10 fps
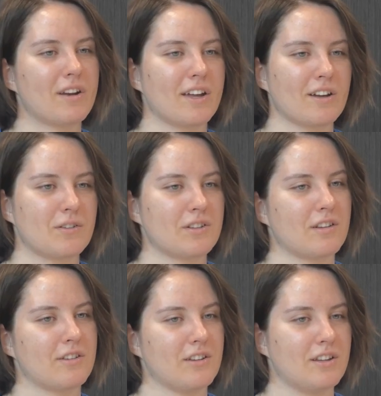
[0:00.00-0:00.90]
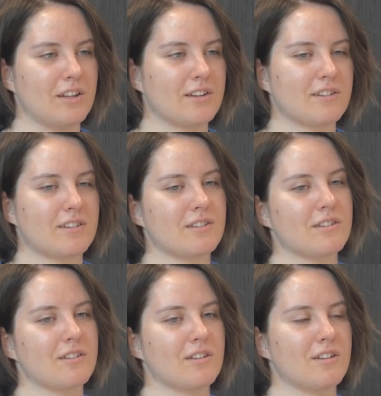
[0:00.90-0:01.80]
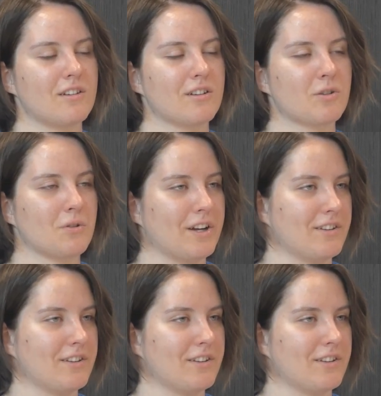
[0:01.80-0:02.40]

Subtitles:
I go into the city, it's quite